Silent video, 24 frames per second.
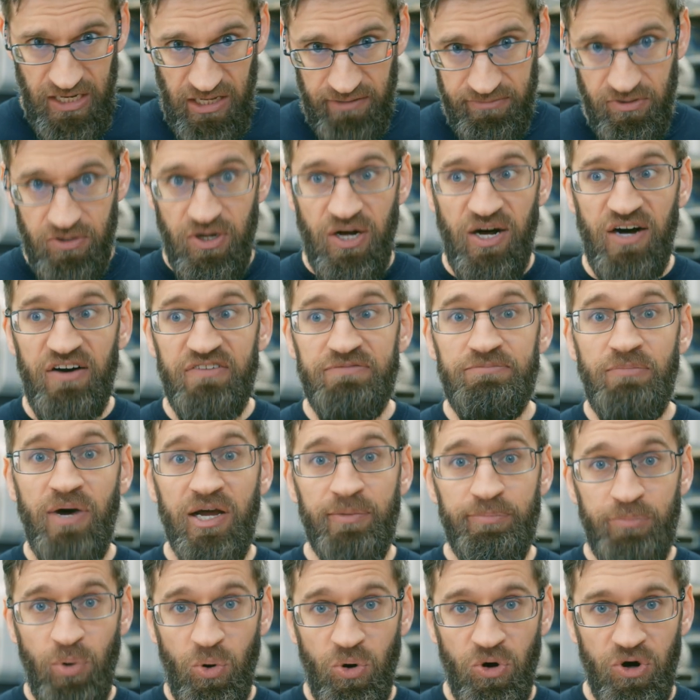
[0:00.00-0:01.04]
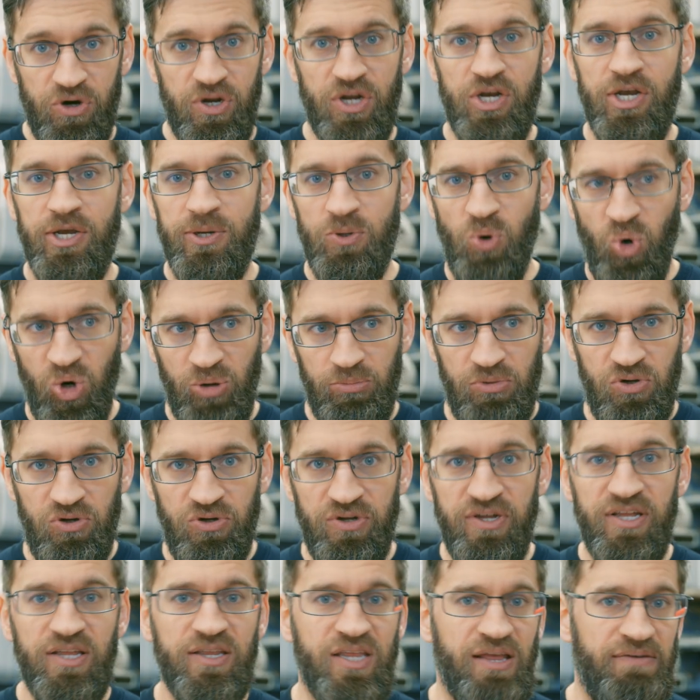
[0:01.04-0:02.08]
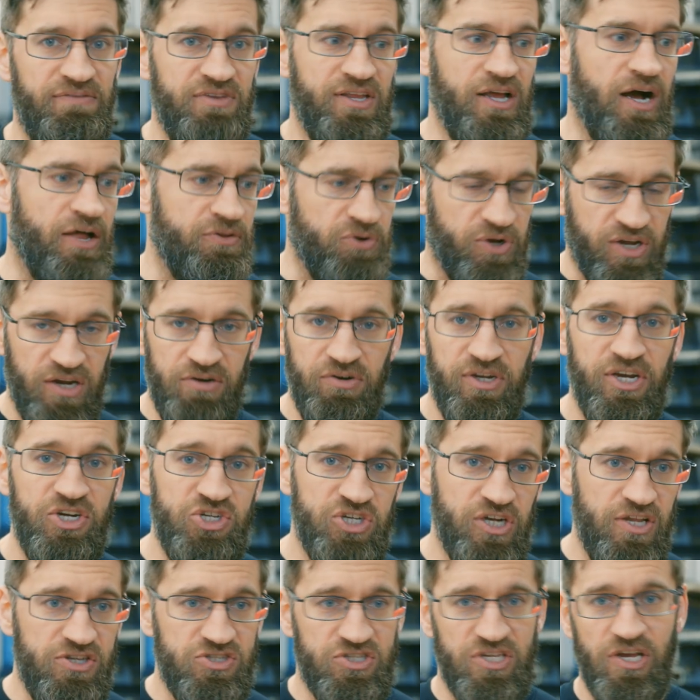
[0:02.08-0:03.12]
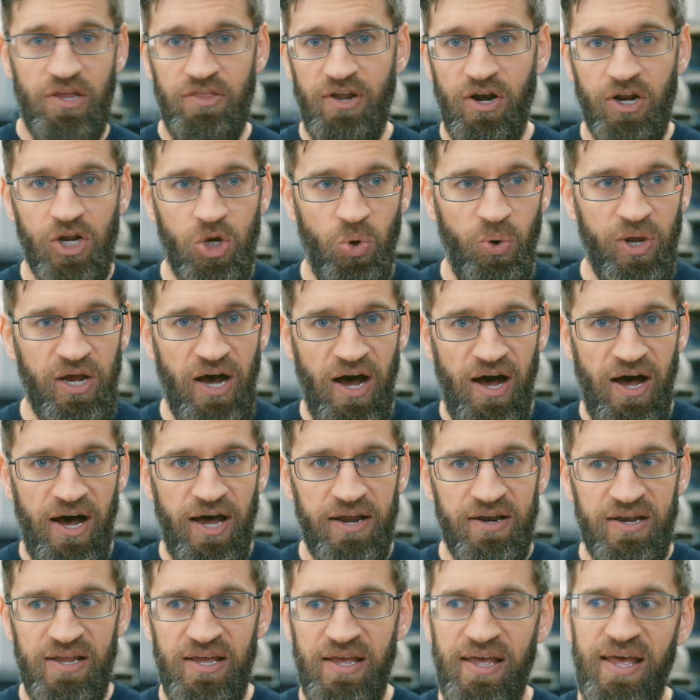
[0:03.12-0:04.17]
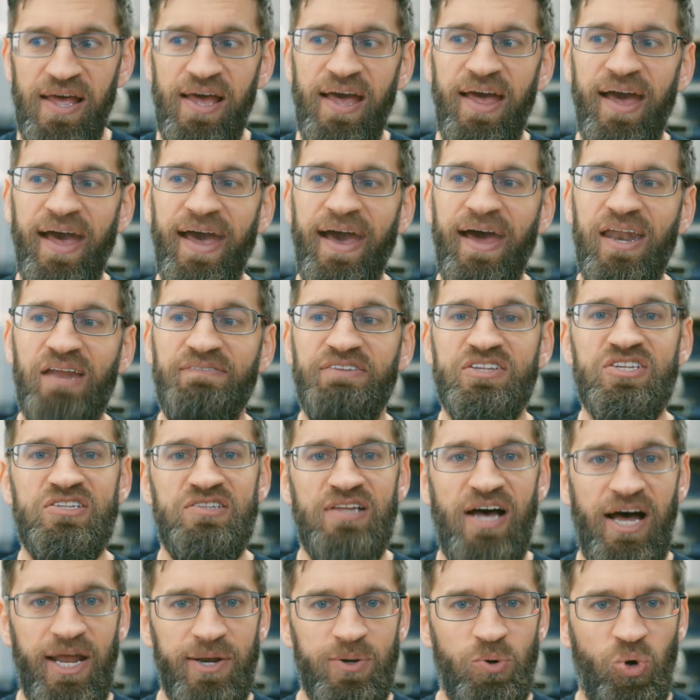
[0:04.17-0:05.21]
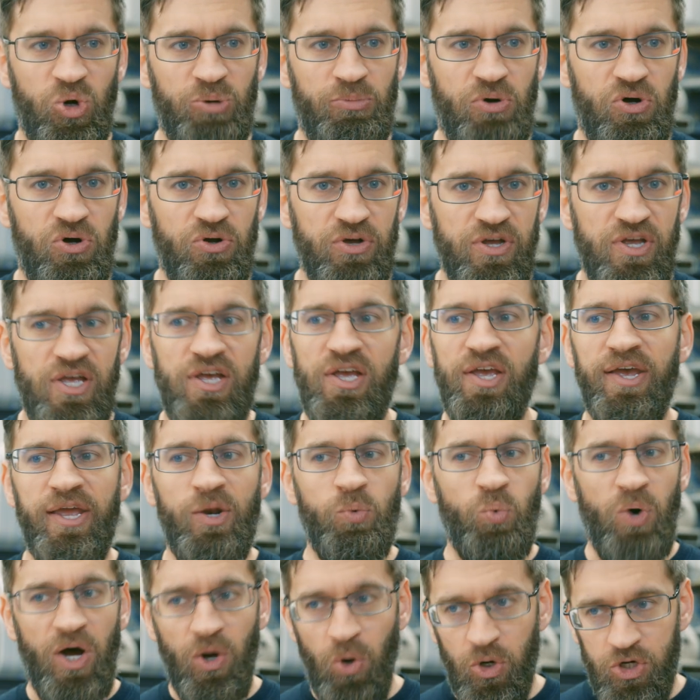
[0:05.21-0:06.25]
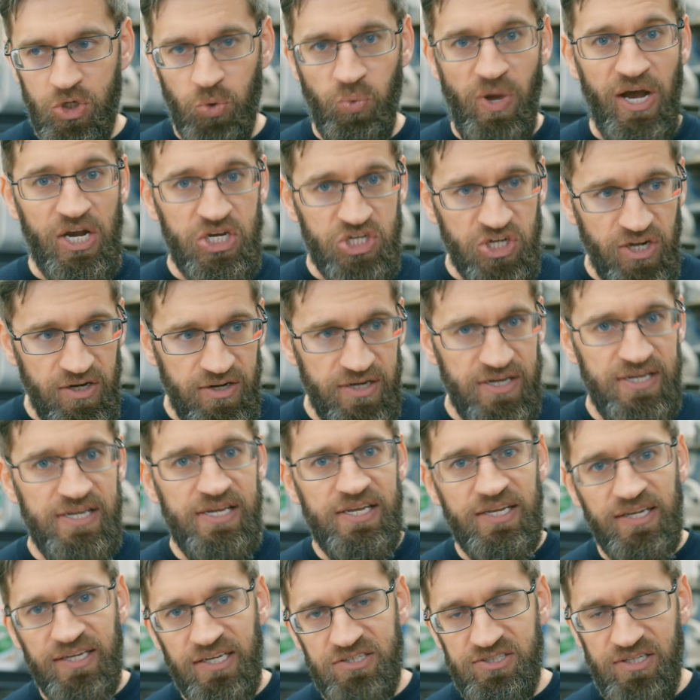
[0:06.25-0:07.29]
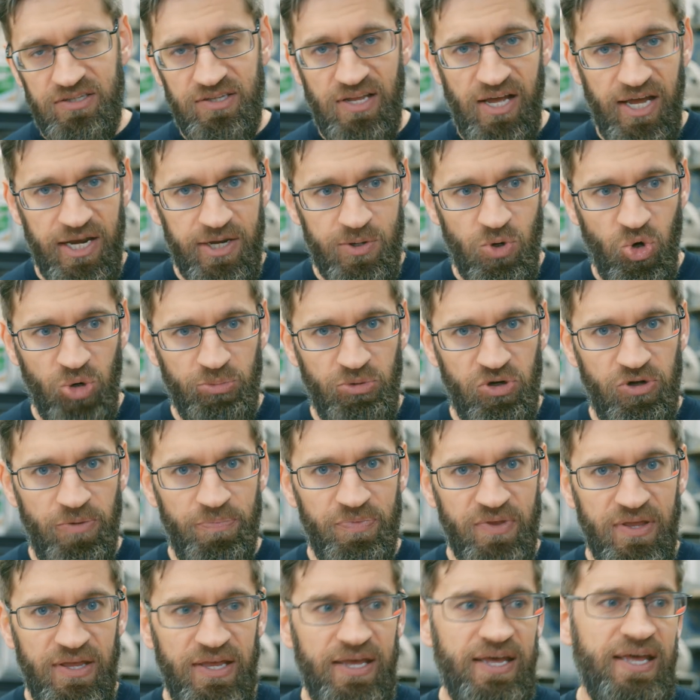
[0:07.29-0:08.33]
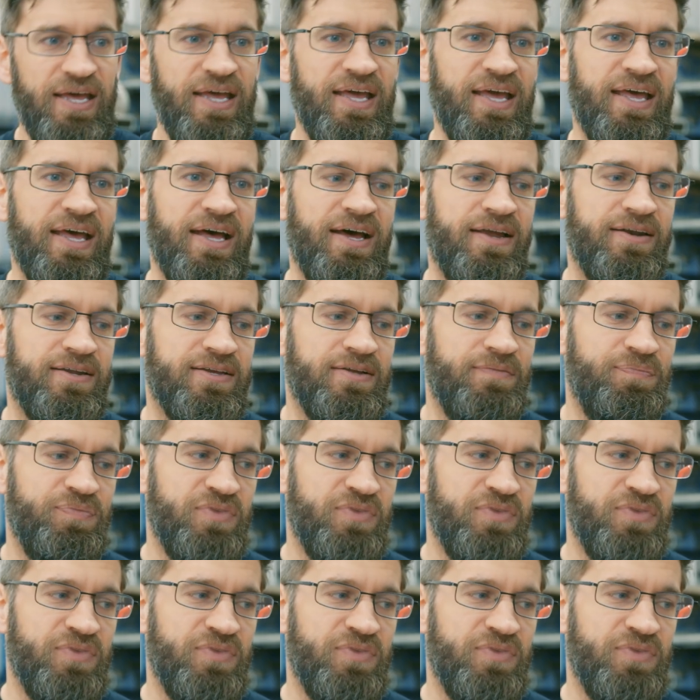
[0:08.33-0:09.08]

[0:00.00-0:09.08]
level of my board normal given the other conditions that are going on? And if it's not normal, in what direction is it not normal? And